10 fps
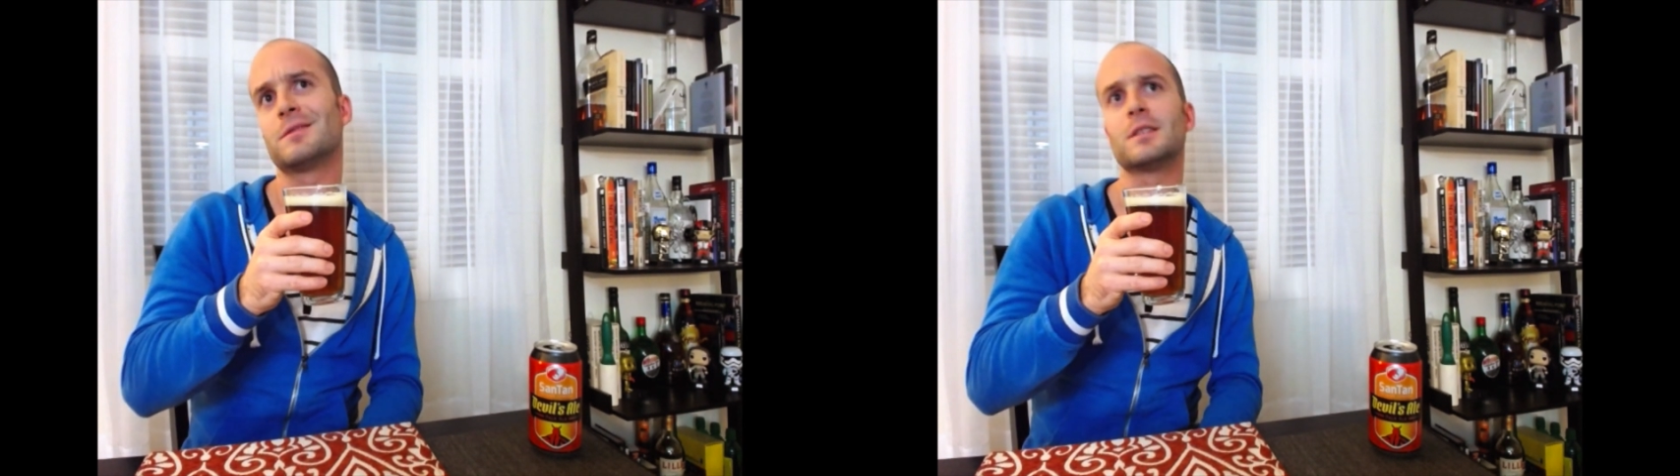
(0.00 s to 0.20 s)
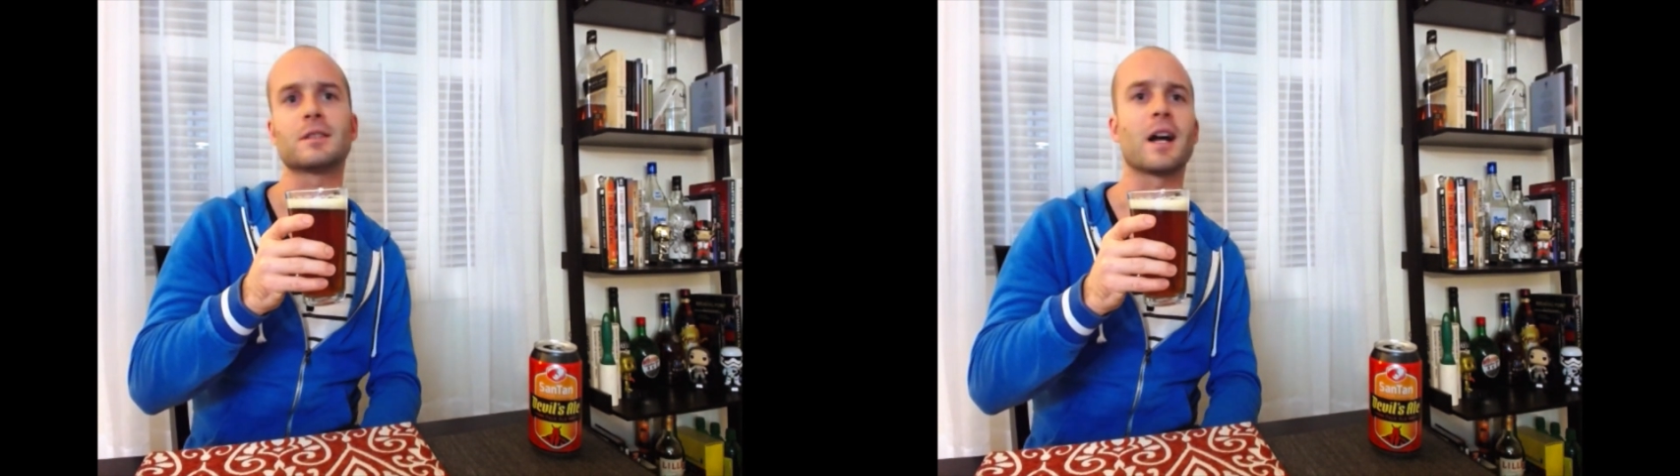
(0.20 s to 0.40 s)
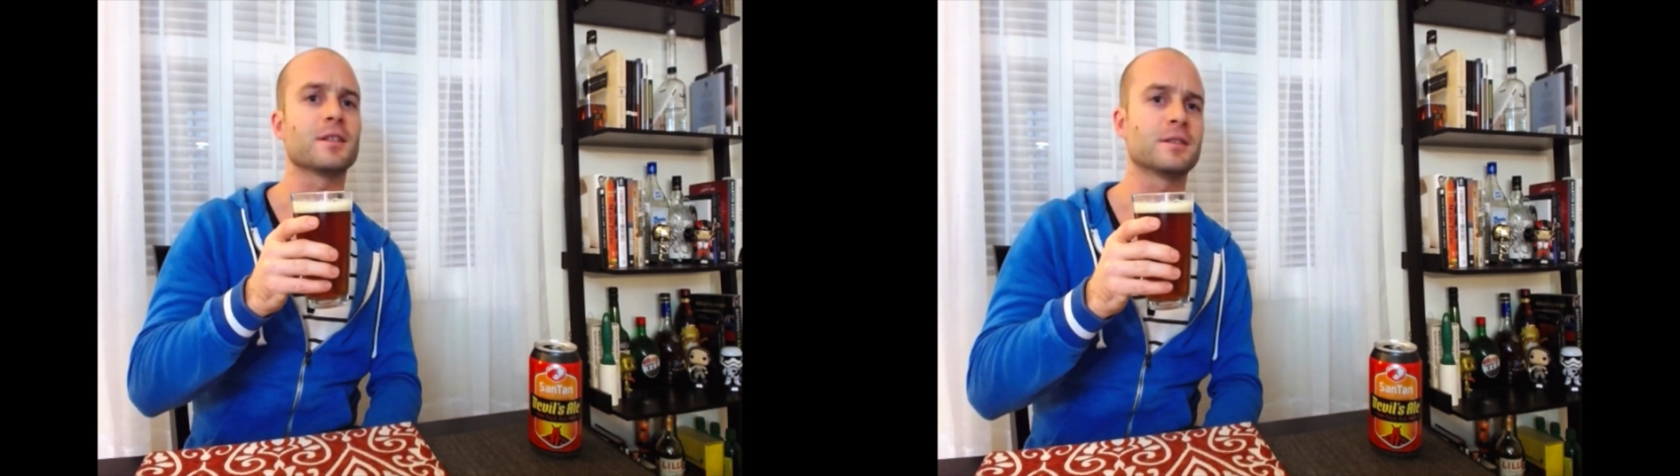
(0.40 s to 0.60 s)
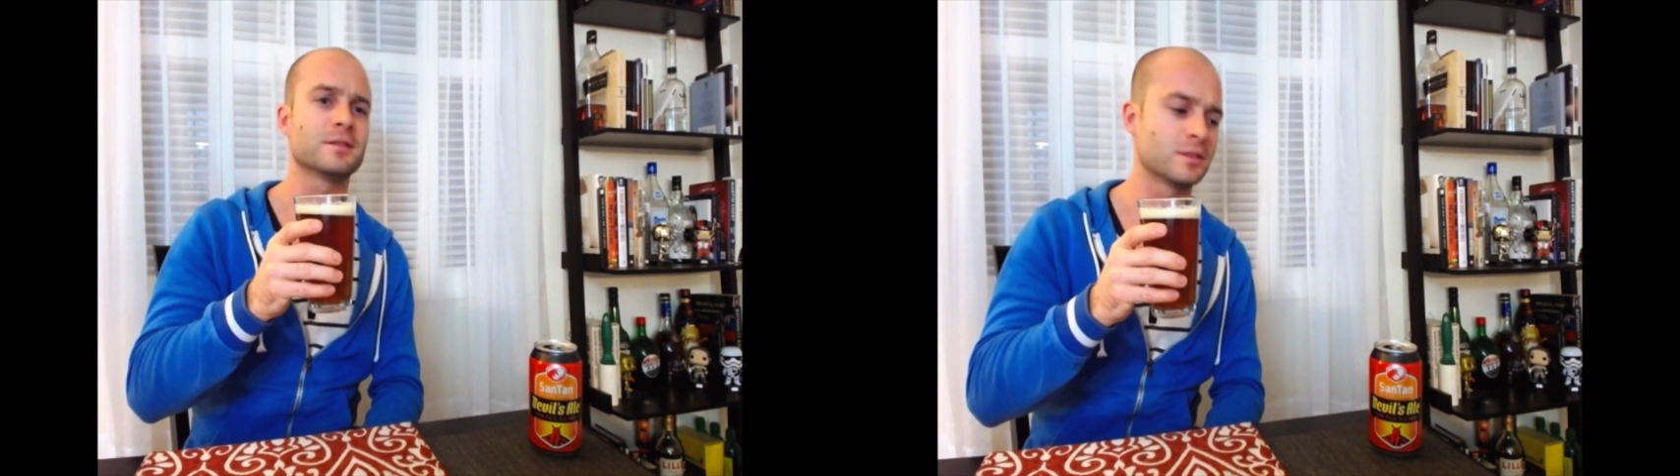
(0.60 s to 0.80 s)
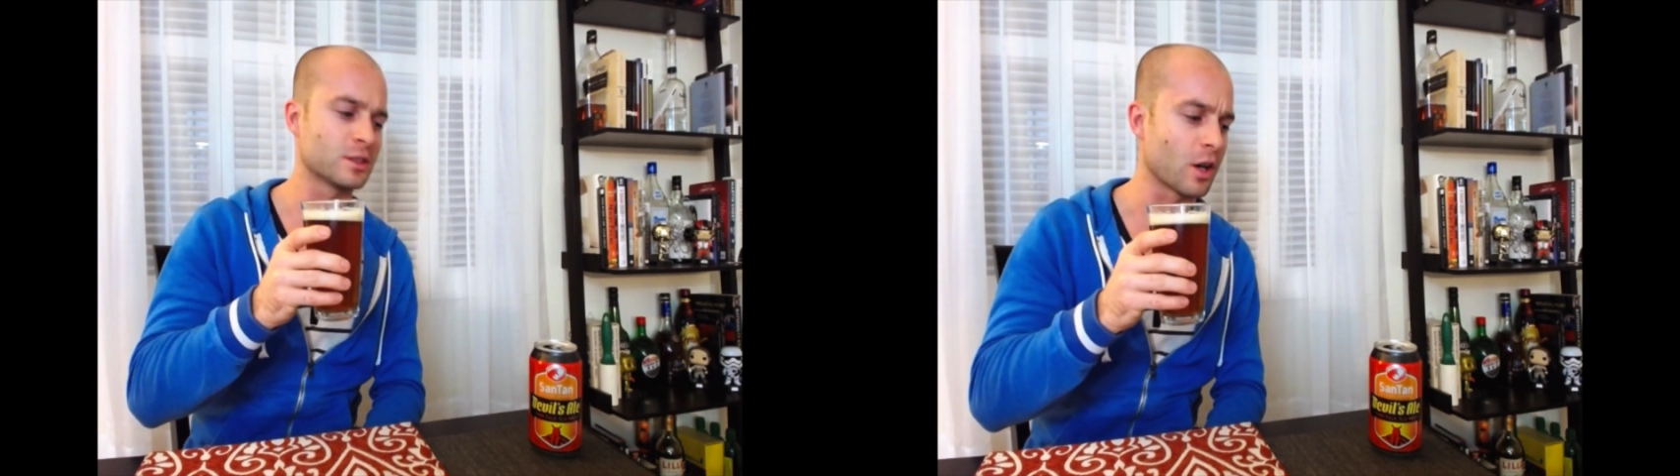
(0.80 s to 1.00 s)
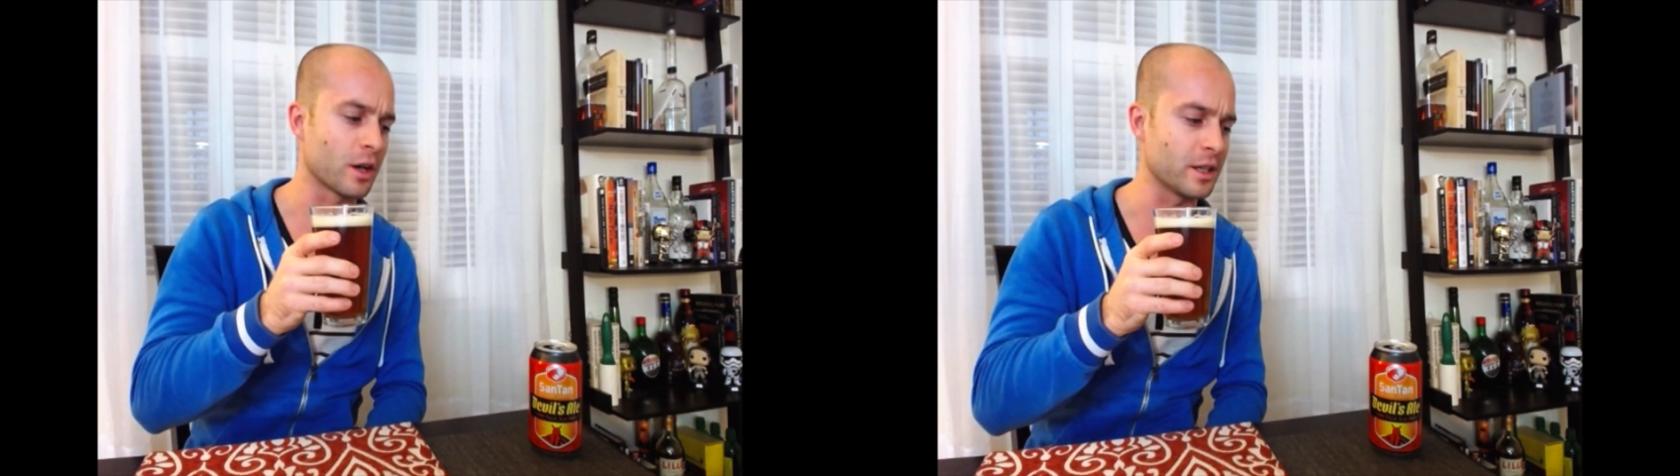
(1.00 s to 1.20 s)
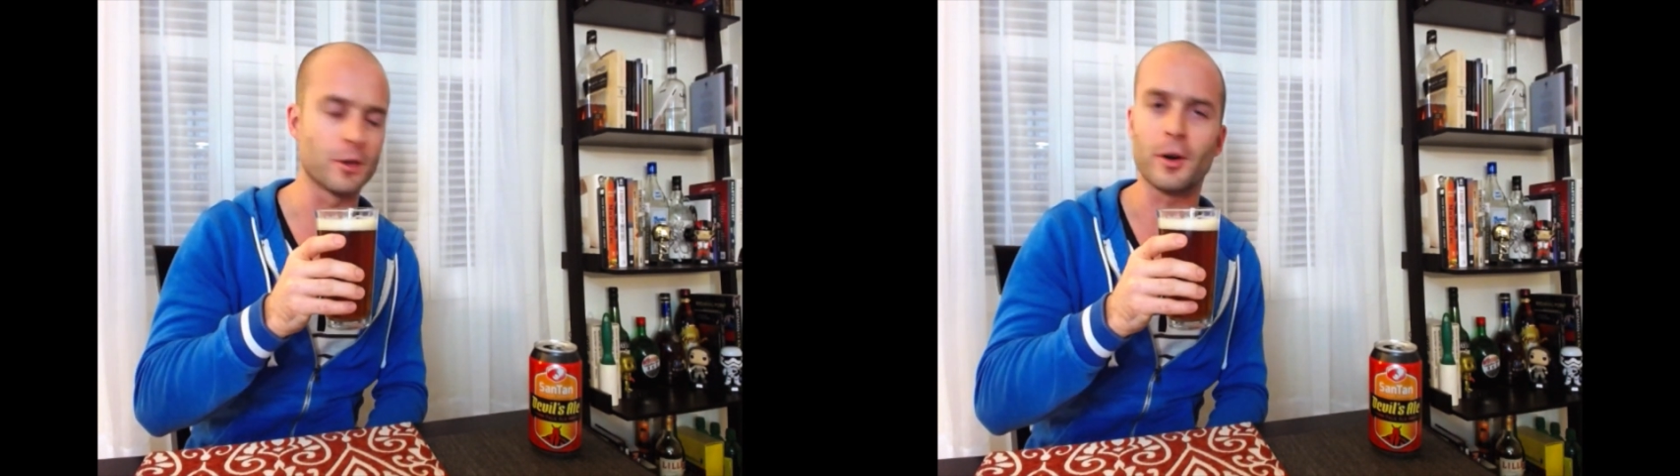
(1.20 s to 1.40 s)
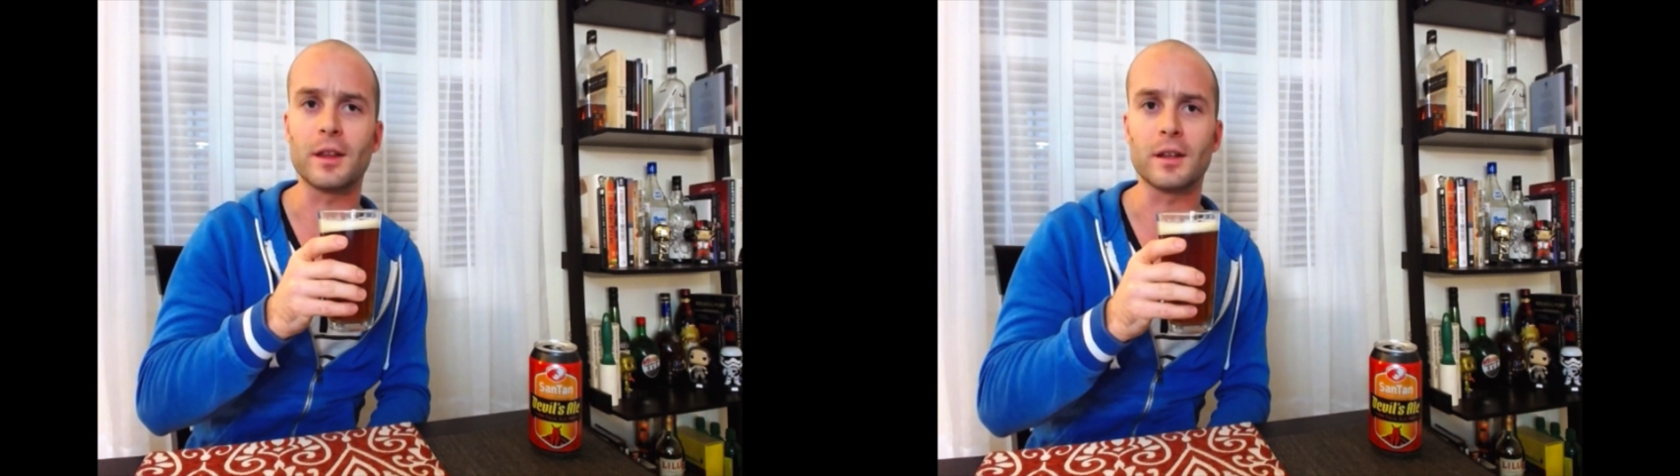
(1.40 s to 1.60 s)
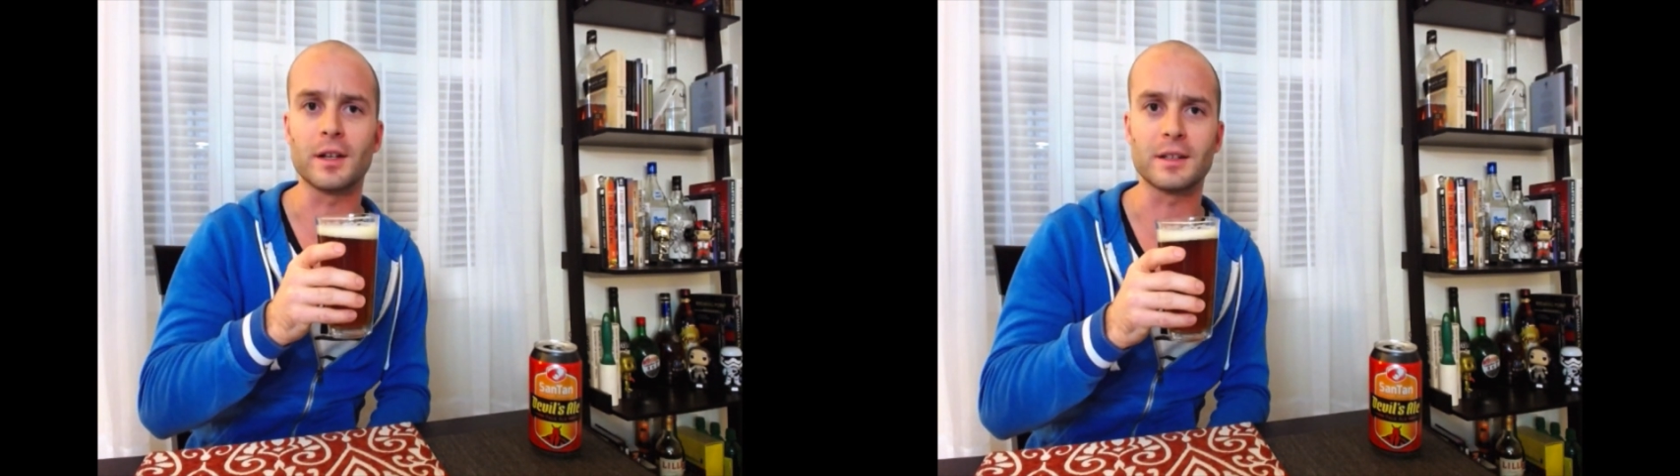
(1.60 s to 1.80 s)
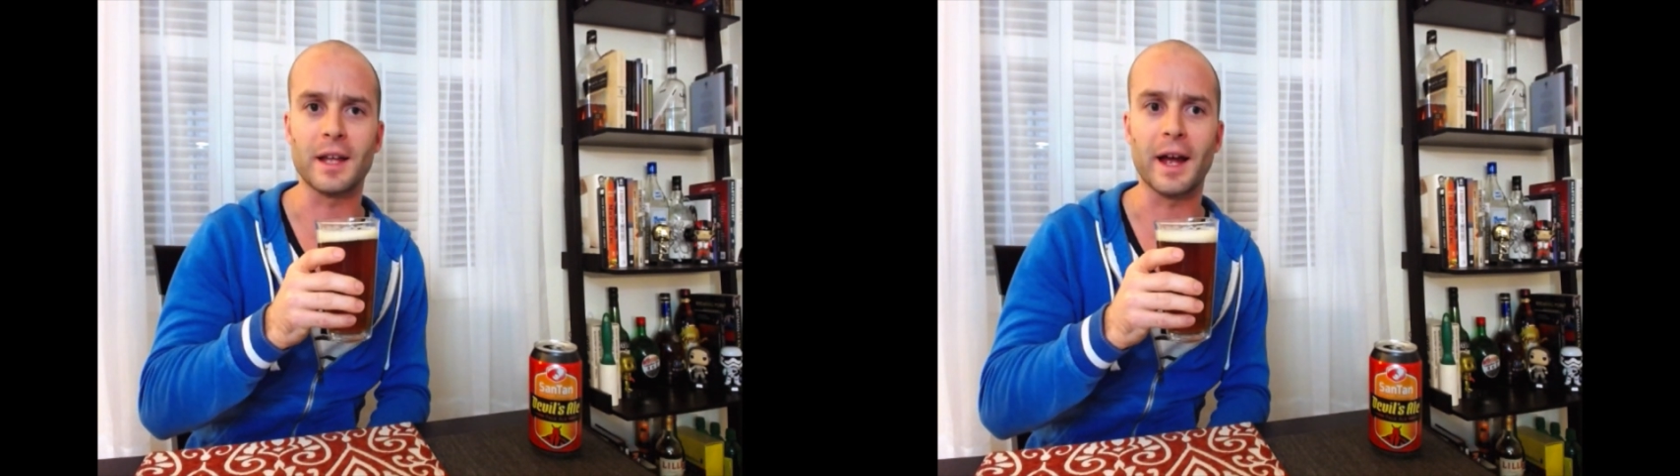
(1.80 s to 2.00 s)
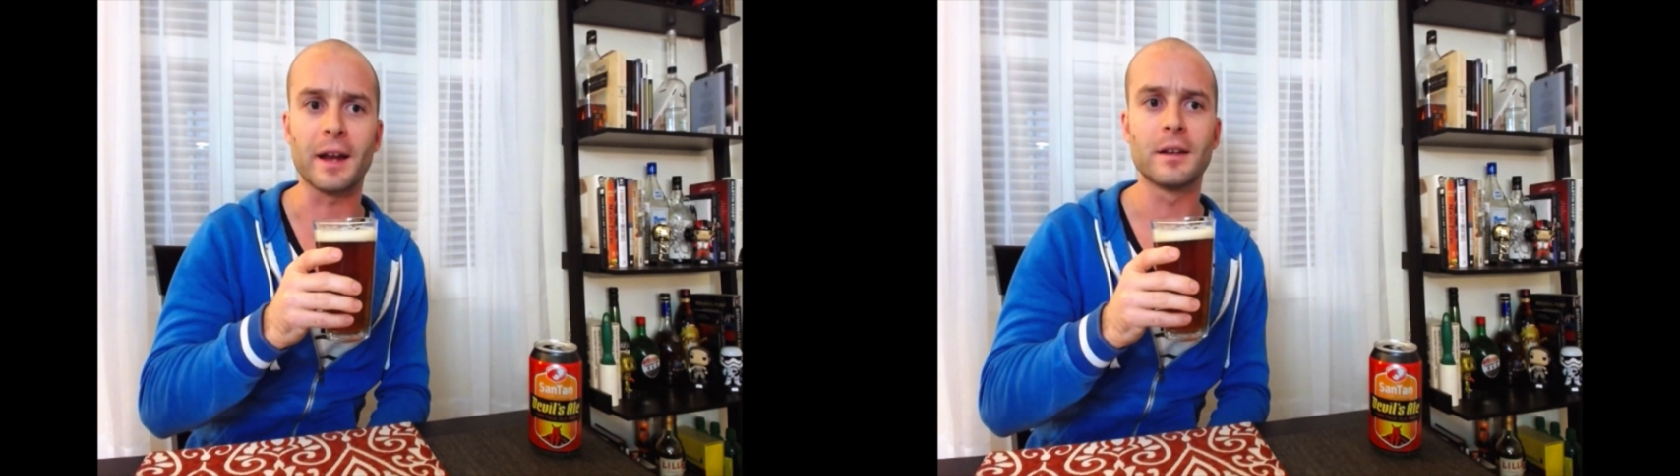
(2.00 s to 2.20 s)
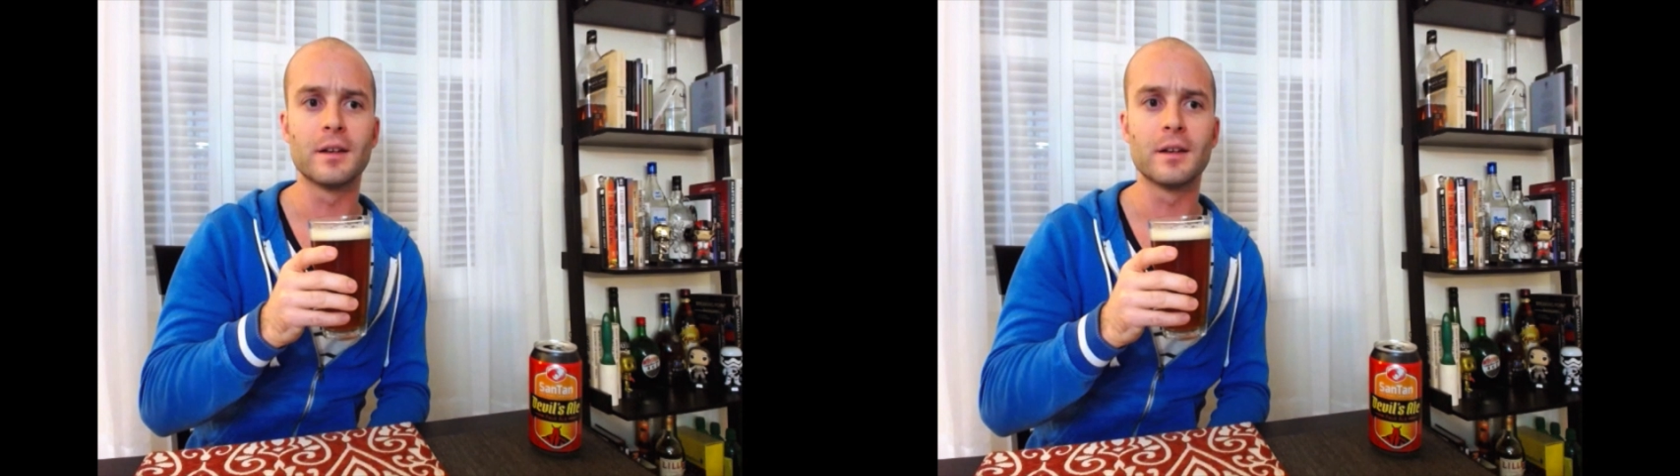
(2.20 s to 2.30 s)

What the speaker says: it's not skunky or anything like that.